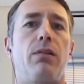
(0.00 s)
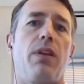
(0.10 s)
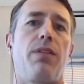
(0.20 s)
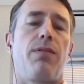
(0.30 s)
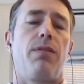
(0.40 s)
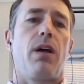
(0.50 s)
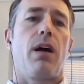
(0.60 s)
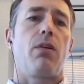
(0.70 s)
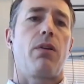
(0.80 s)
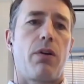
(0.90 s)
with
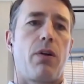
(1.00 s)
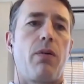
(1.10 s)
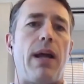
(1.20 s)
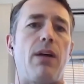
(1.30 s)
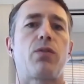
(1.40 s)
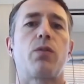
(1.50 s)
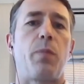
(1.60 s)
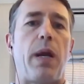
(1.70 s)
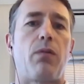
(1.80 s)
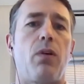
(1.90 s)
or don't
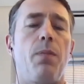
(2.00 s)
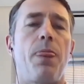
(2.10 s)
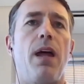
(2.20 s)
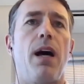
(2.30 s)
outsource payroll.